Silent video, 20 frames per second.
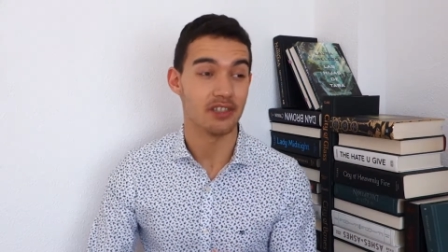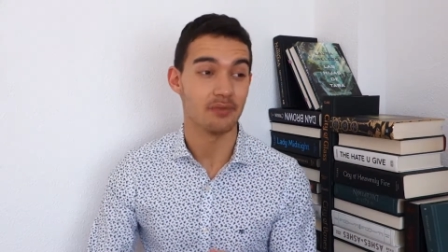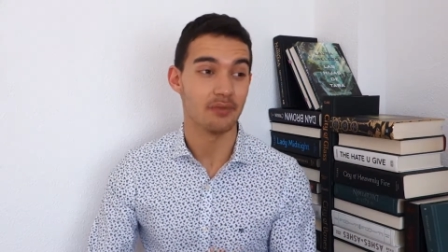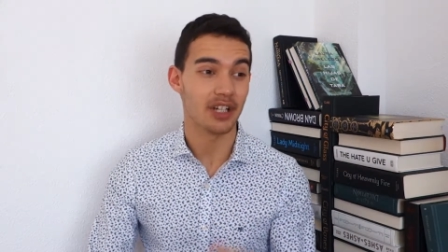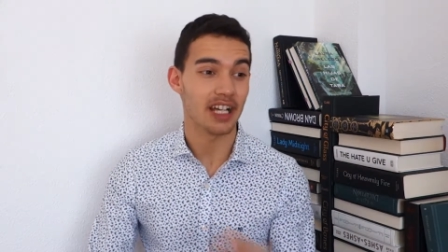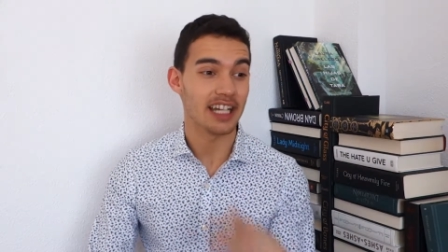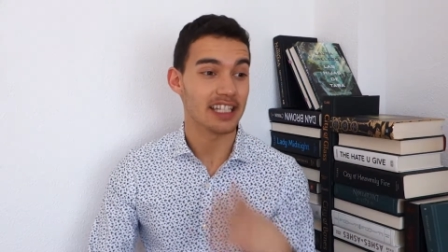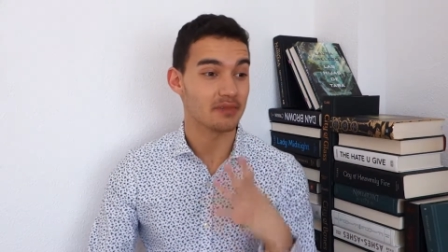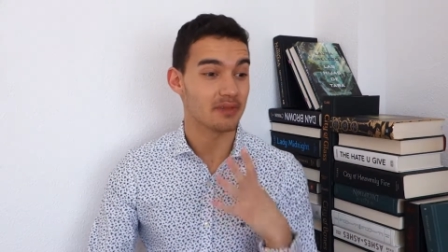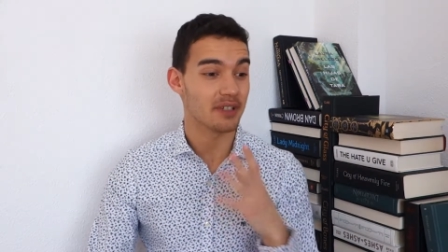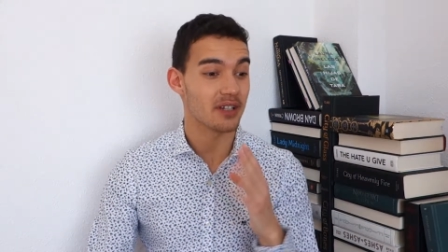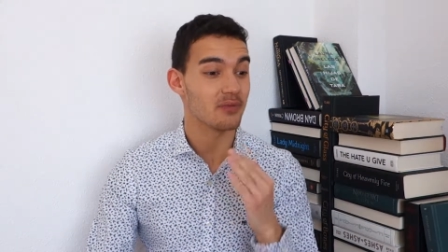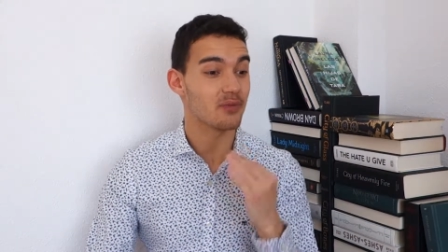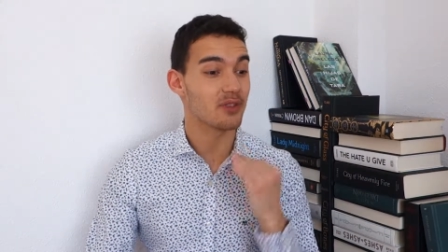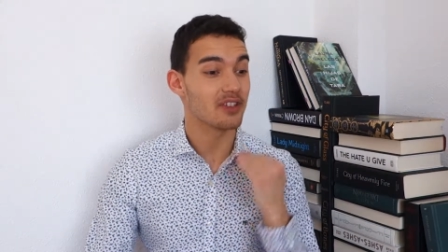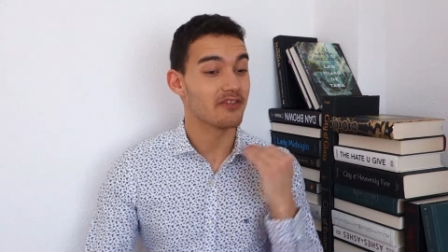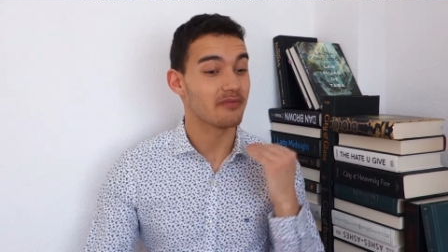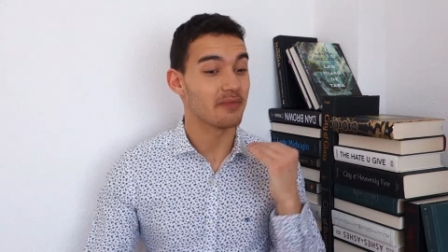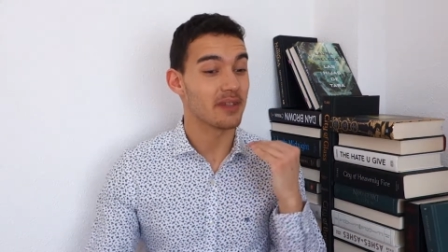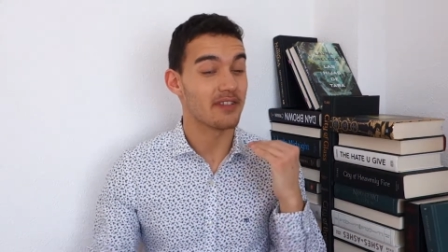The book has become
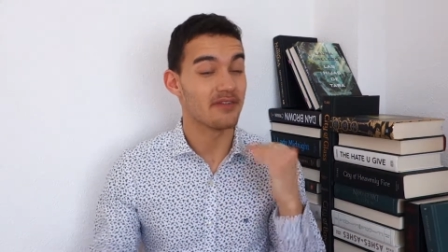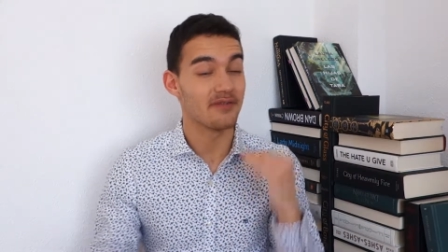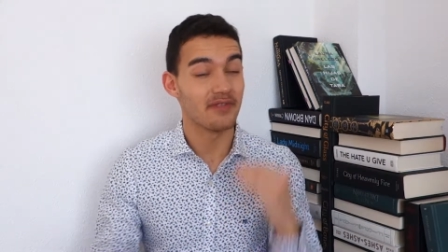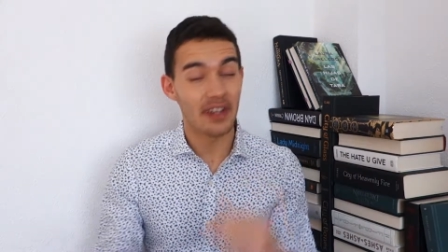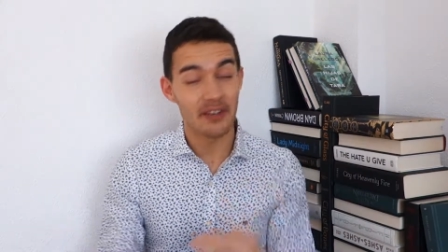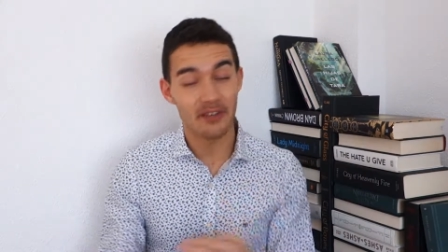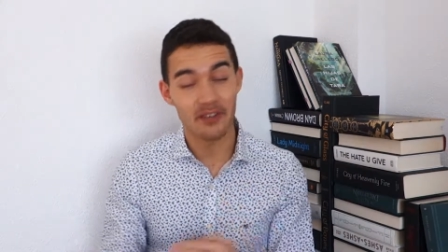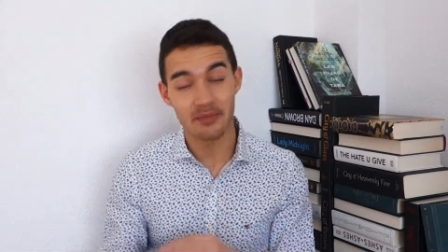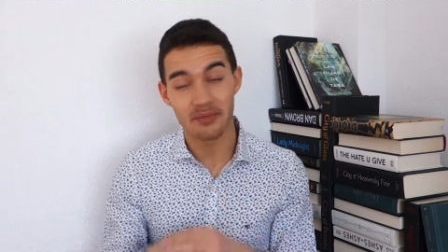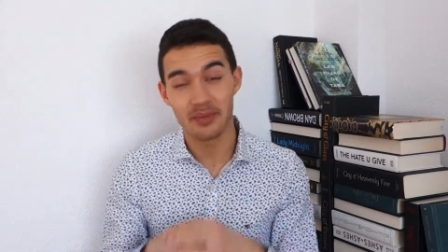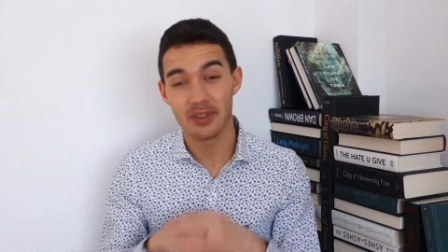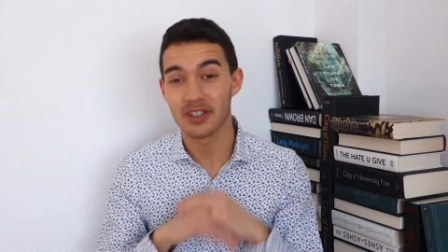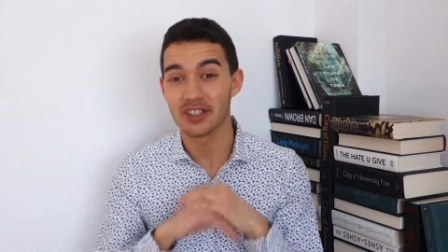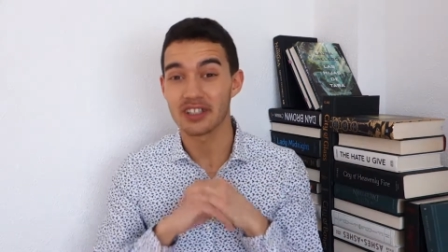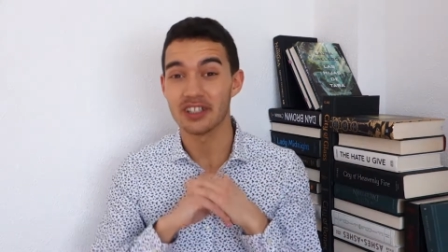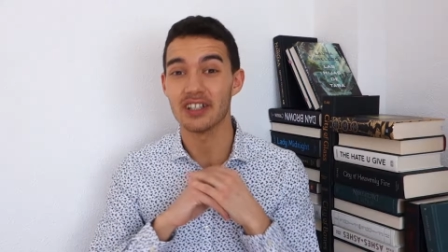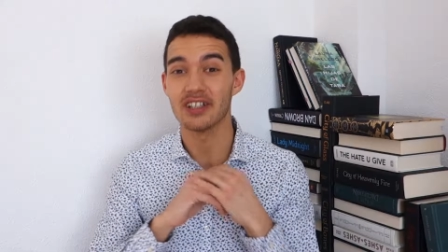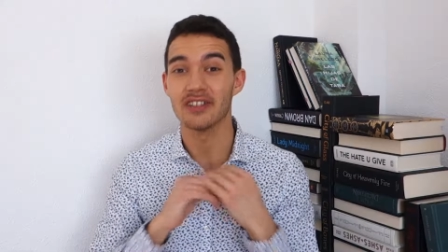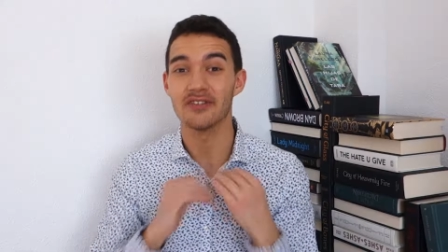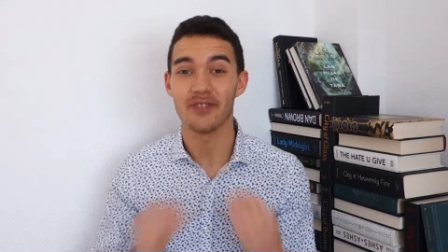one of my favorite
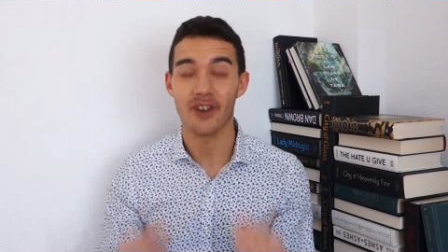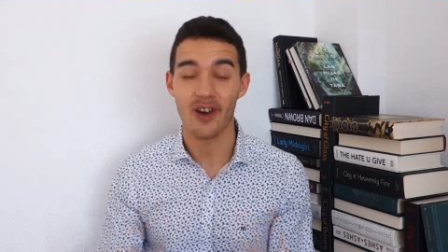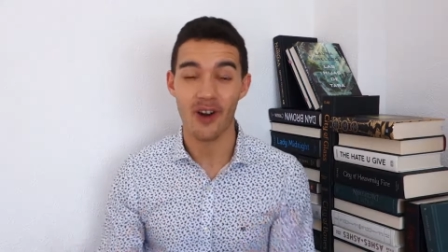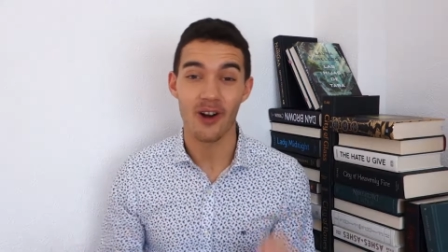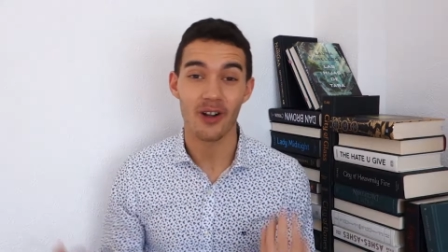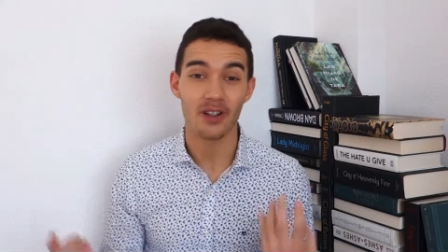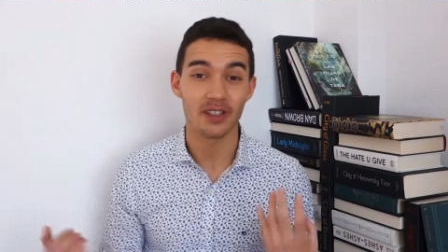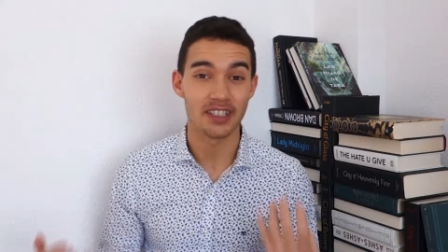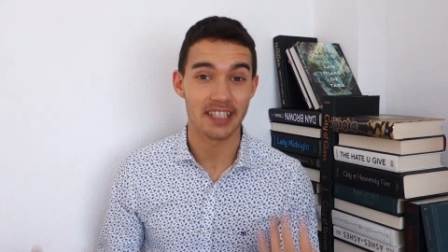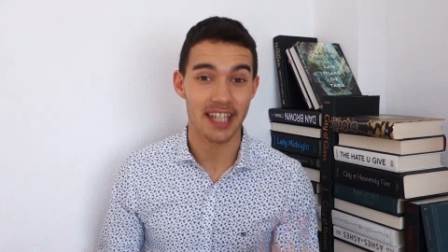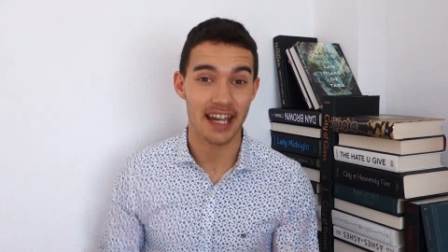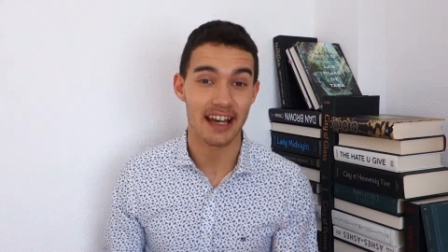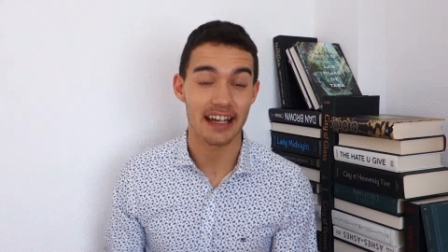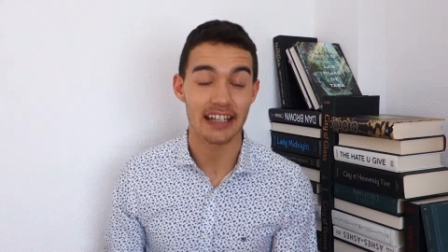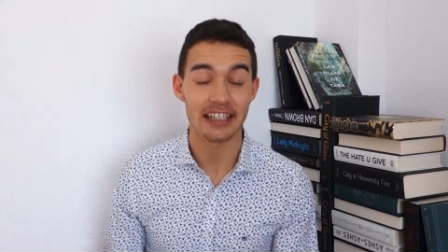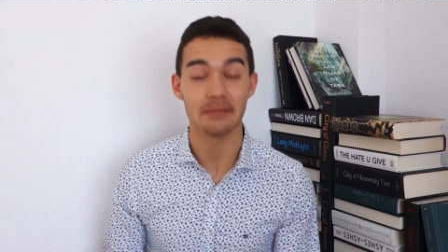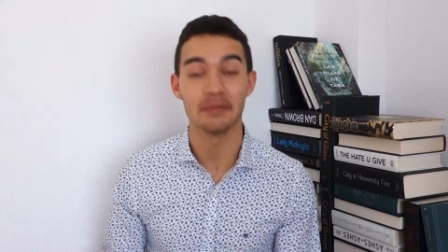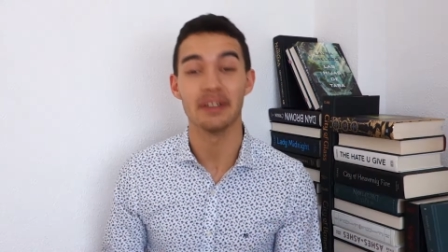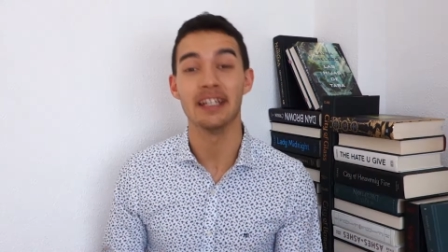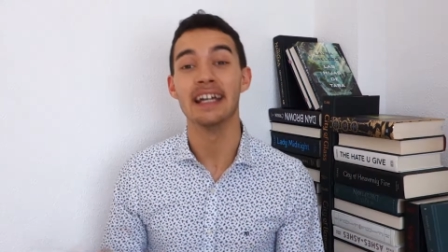books of all
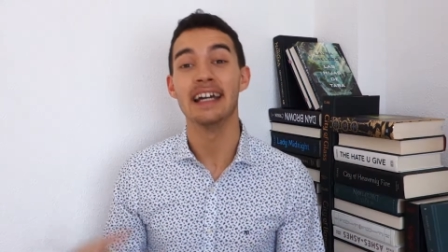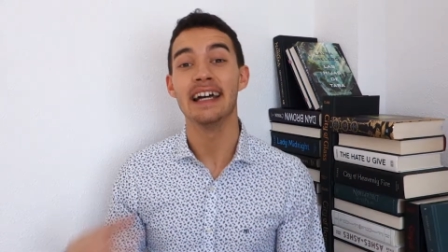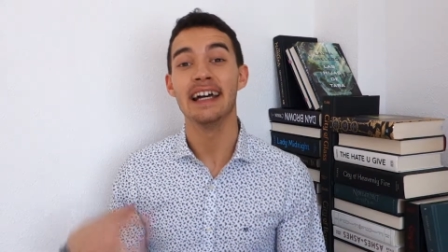time